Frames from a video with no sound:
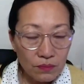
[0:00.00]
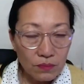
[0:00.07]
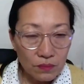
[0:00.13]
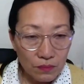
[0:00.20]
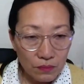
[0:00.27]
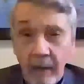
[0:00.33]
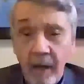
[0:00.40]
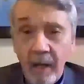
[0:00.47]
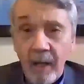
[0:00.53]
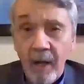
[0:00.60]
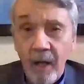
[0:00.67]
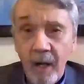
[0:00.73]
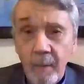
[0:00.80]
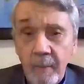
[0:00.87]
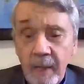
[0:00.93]
I
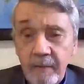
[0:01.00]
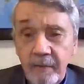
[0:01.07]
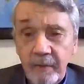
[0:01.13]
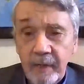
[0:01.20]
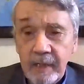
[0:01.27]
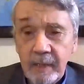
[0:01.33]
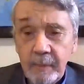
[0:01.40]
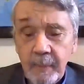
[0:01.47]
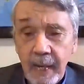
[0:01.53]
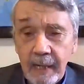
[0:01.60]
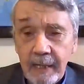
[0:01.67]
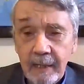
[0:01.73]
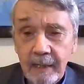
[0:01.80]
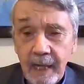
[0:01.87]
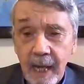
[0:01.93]
all of my friends
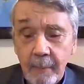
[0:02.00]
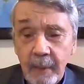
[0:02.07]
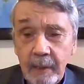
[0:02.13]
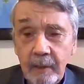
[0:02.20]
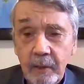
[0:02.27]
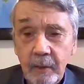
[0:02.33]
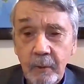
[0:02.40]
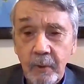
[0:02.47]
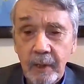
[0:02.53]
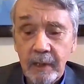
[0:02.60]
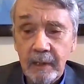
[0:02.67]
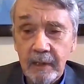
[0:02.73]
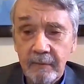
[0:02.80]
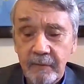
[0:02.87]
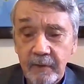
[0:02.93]
back in Kathmandu,
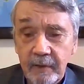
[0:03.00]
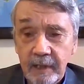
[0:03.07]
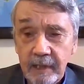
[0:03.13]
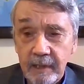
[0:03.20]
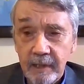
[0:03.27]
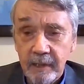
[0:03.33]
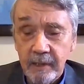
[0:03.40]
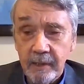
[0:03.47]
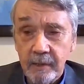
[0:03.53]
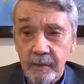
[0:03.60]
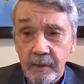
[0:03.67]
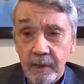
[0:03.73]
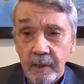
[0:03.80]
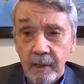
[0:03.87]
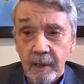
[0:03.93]
where I'd lived for 10
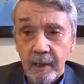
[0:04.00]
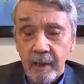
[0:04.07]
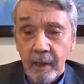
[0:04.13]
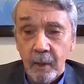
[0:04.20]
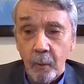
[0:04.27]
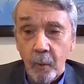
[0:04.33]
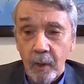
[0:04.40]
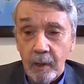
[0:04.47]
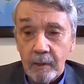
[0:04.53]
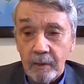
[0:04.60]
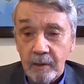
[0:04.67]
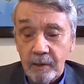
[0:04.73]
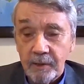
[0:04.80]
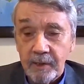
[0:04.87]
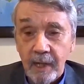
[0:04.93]
years, were
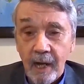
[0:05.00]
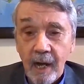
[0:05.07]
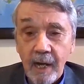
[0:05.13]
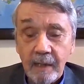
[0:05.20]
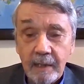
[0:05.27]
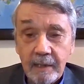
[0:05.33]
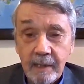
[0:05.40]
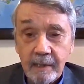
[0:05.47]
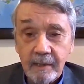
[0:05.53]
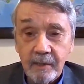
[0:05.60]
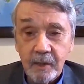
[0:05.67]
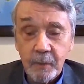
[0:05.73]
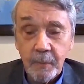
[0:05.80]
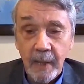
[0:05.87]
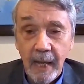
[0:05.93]
just dying to get to
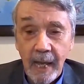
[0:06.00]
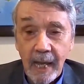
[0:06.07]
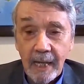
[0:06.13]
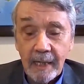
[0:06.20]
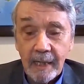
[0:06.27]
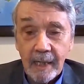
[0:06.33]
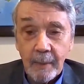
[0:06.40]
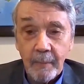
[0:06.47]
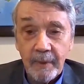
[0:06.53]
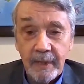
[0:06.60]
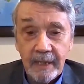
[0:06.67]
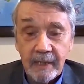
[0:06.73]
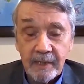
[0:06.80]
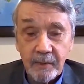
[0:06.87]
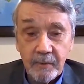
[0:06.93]
Tibet. But
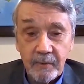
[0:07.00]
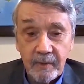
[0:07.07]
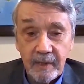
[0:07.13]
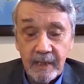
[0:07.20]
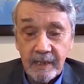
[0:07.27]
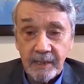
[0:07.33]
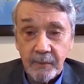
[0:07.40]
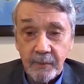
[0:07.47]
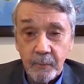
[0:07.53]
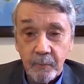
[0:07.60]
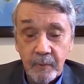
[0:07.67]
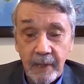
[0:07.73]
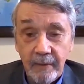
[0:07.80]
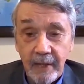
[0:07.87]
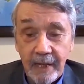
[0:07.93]

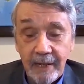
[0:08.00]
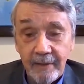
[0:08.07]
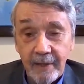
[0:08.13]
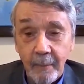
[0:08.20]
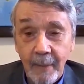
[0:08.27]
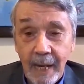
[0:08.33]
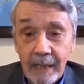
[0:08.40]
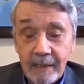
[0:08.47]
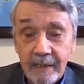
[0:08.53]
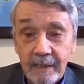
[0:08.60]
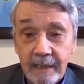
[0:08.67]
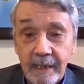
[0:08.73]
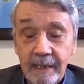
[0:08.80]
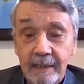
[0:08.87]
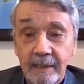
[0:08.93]
and they
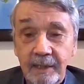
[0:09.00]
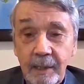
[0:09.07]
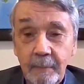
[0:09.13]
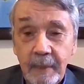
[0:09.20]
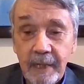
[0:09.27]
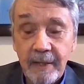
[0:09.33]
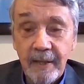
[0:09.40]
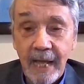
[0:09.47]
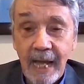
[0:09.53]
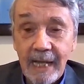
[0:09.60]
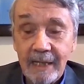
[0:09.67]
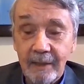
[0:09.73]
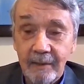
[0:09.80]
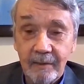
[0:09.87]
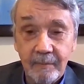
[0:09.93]
imagined that someday
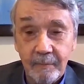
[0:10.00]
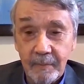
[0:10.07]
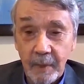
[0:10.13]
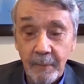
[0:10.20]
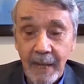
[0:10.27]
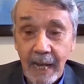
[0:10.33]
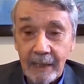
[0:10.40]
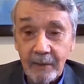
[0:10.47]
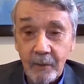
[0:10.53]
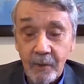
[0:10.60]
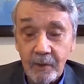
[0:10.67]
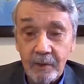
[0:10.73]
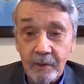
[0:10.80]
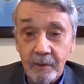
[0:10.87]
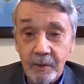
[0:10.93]
the back
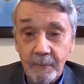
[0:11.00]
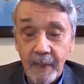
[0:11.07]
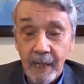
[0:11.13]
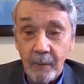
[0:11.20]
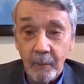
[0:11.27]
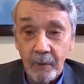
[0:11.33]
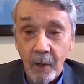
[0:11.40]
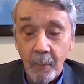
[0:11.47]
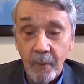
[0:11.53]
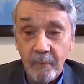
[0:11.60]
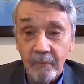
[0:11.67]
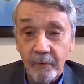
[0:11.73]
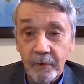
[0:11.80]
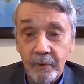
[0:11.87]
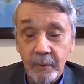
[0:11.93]
door to Tibet would
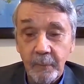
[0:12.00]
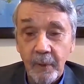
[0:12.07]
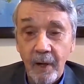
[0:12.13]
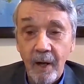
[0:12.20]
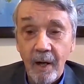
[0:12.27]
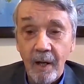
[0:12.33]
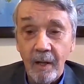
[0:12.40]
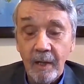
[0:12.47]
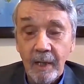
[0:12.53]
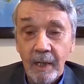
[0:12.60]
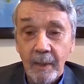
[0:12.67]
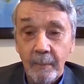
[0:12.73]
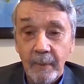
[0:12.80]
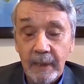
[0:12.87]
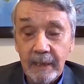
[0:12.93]
open through Nepal,
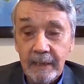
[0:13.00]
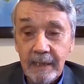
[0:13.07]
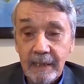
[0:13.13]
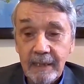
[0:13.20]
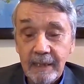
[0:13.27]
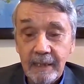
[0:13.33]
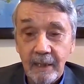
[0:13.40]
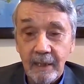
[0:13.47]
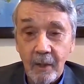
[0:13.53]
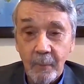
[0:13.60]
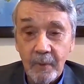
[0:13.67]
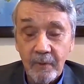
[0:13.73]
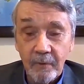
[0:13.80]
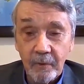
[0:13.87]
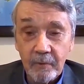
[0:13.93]
but it didn't. It
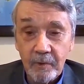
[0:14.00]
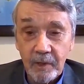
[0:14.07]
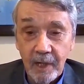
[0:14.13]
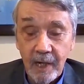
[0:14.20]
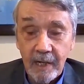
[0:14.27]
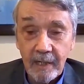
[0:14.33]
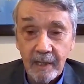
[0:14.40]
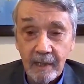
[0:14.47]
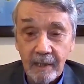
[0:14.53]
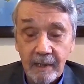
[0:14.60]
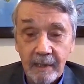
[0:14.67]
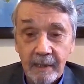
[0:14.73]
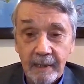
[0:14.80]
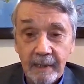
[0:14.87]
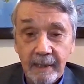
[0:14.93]
opened through China.
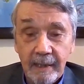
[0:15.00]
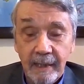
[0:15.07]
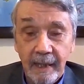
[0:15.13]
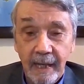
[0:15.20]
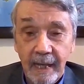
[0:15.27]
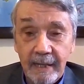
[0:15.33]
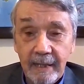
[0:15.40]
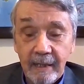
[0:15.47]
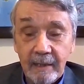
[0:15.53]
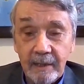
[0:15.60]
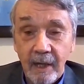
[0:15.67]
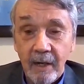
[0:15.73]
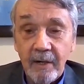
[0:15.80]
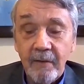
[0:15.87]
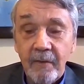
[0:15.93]
And
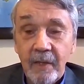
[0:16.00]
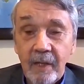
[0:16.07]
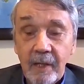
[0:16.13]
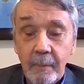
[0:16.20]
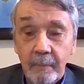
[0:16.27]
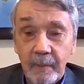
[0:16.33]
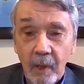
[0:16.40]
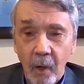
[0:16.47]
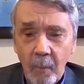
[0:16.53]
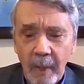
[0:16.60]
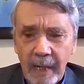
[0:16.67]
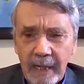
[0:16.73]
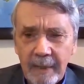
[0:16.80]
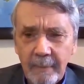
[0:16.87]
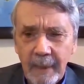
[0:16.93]
none of them,
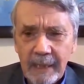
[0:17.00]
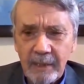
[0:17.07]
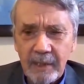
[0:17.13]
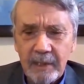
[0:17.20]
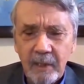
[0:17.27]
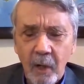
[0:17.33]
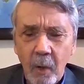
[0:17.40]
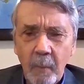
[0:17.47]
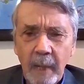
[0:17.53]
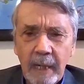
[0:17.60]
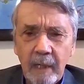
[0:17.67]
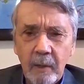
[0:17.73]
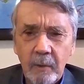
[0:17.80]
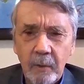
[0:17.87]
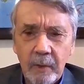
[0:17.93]
basically
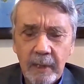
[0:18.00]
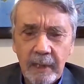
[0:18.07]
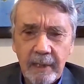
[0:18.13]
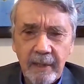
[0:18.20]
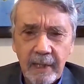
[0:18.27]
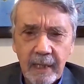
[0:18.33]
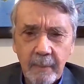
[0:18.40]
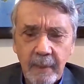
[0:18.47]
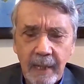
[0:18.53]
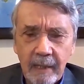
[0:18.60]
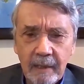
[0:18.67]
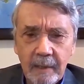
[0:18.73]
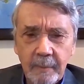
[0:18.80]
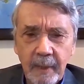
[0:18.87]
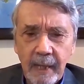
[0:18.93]
nobody who knew anything
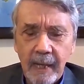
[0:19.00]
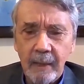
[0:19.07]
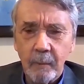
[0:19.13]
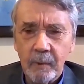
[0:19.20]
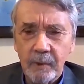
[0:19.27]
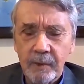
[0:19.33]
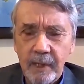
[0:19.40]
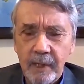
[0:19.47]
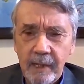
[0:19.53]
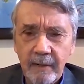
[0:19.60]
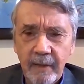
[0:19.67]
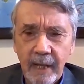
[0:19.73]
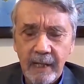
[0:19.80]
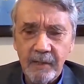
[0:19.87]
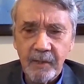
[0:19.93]
about Tibet was
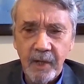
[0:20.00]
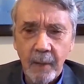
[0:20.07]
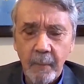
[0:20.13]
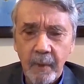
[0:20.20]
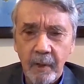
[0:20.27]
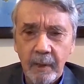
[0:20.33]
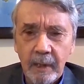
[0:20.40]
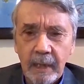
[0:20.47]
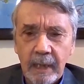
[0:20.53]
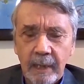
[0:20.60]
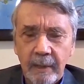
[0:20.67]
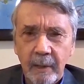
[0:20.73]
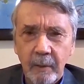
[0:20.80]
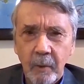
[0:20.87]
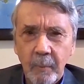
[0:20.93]
there that summer.
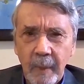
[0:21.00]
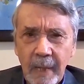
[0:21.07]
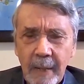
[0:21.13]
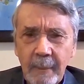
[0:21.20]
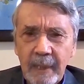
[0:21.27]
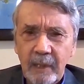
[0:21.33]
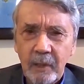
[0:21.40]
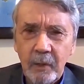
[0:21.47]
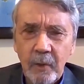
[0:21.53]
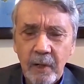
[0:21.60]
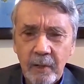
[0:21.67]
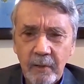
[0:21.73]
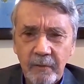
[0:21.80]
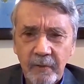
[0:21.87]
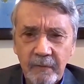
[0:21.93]
There were maybe
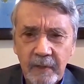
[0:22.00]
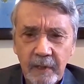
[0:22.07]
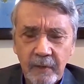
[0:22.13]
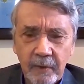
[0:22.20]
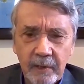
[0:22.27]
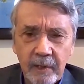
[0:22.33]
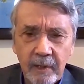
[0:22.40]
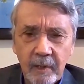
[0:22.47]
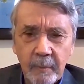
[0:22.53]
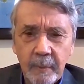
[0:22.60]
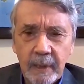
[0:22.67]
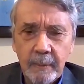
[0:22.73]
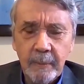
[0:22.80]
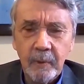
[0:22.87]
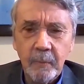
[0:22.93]
250, 300
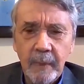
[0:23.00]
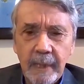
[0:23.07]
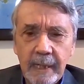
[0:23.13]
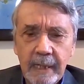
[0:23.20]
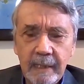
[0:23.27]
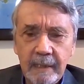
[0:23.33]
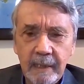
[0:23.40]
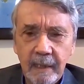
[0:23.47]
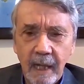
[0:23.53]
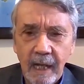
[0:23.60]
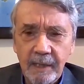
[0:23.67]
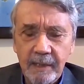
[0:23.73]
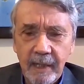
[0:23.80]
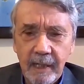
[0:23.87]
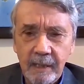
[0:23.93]
people who made it to
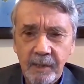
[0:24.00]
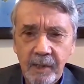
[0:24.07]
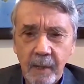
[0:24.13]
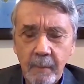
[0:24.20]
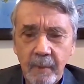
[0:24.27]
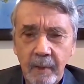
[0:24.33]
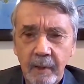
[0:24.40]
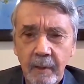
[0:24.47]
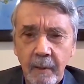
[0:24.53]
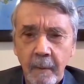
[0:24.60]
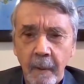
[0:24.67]
Lhasa that summer.